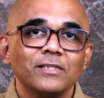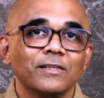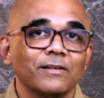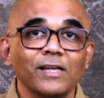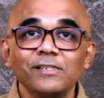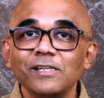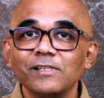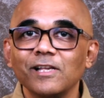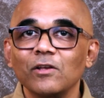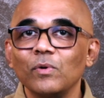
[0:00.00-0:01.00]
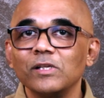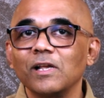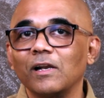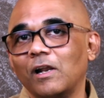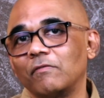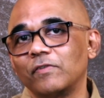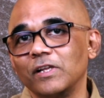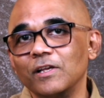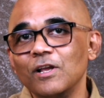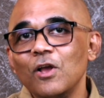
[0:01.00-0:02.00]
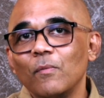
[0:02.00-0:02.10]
The writing segues are lovely.